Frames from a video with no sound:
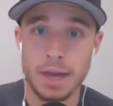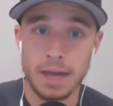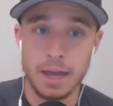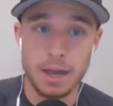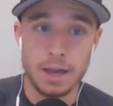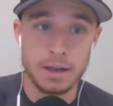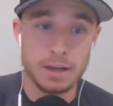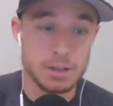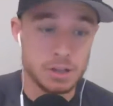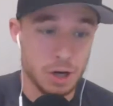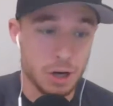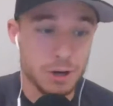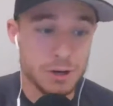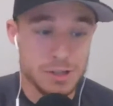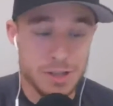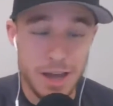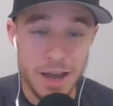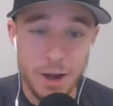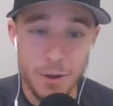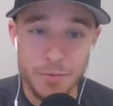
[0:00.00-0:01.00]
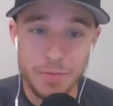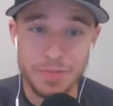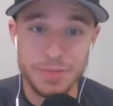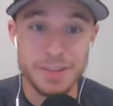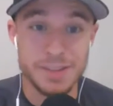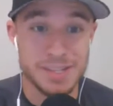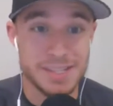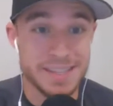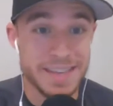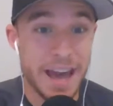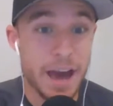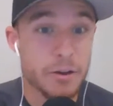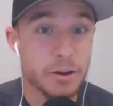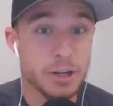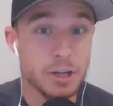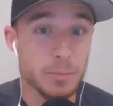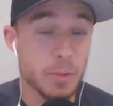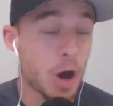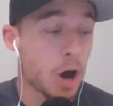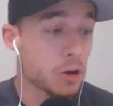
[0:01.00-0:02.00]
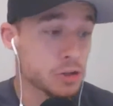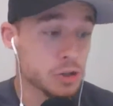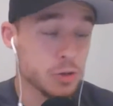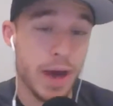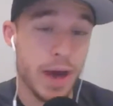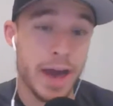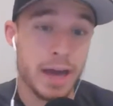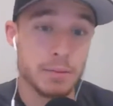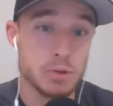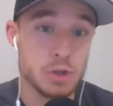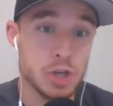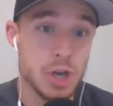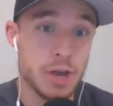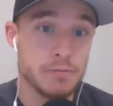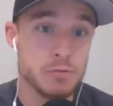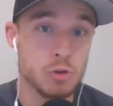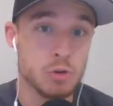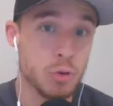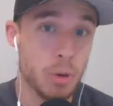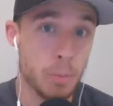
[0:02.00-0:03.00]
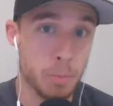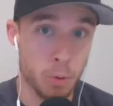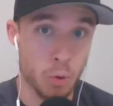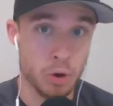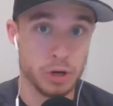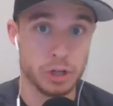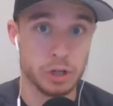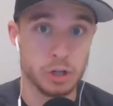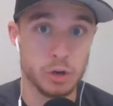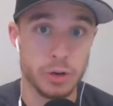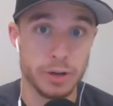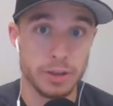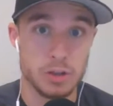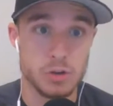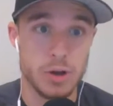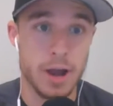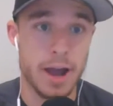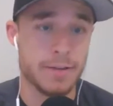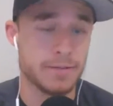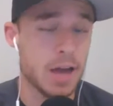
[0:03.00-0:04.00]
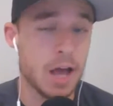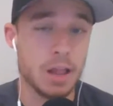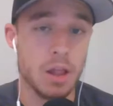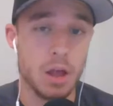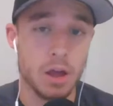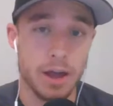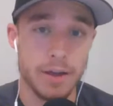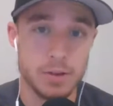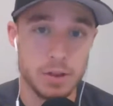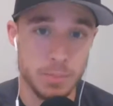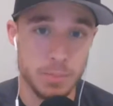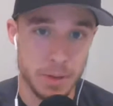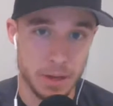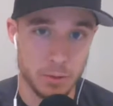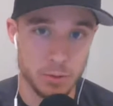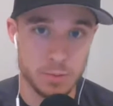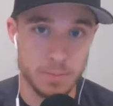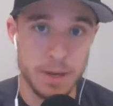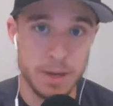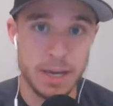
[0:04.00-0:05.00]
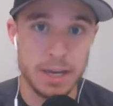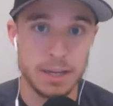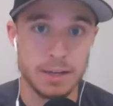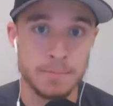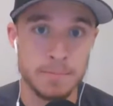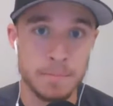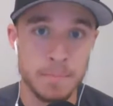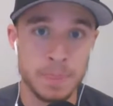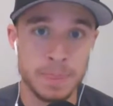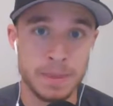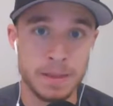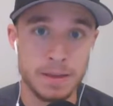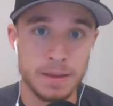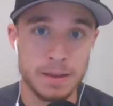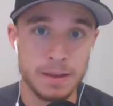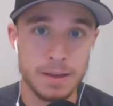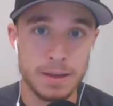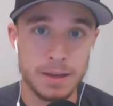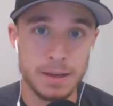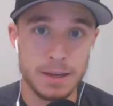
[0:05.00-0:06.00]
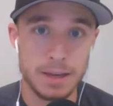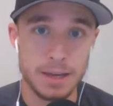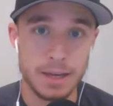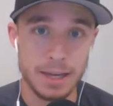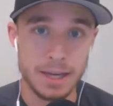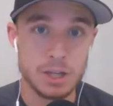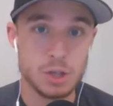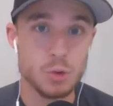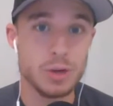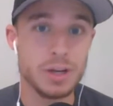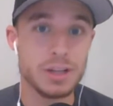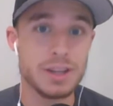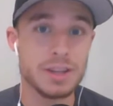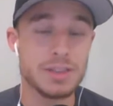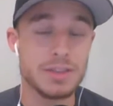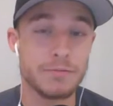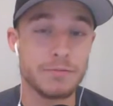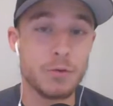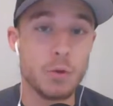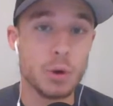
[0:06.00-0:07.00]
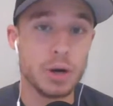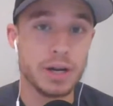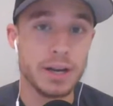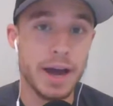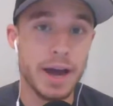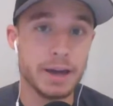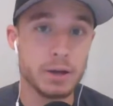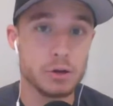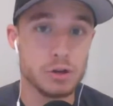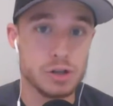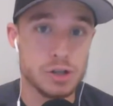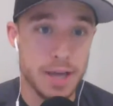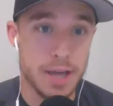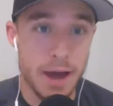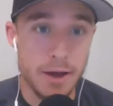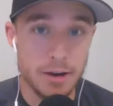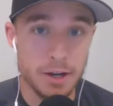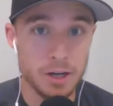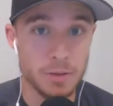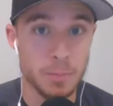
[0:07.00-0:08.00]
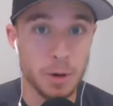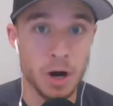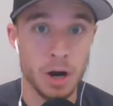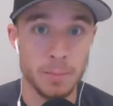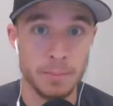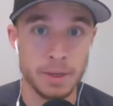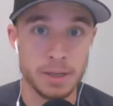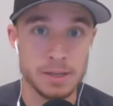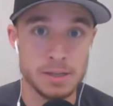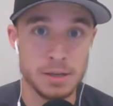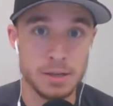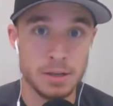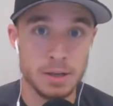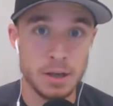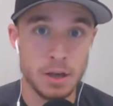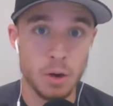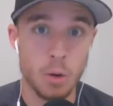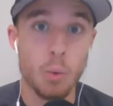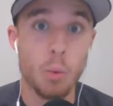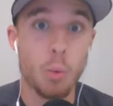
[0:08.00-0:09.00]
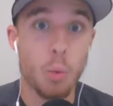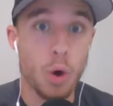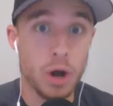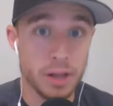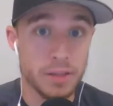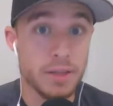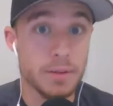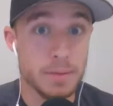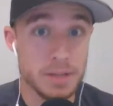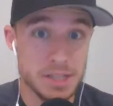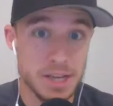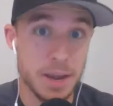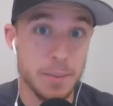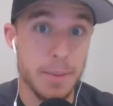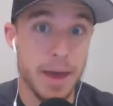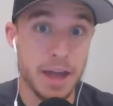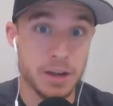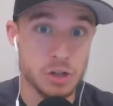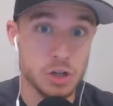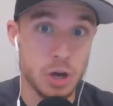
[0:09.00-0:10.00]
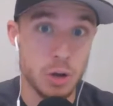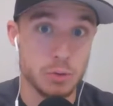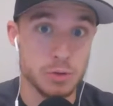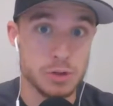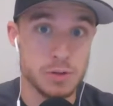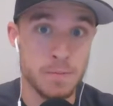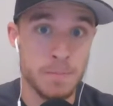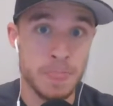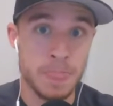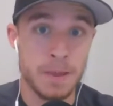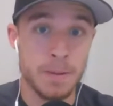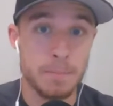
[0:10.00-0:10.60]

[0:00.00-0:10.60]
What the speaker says: And it turns out the scouting, also Adam Schefter reported during the draft not long after the pick was made, He tweeted that the 49ers scouting department wanted them to take Mac Jones.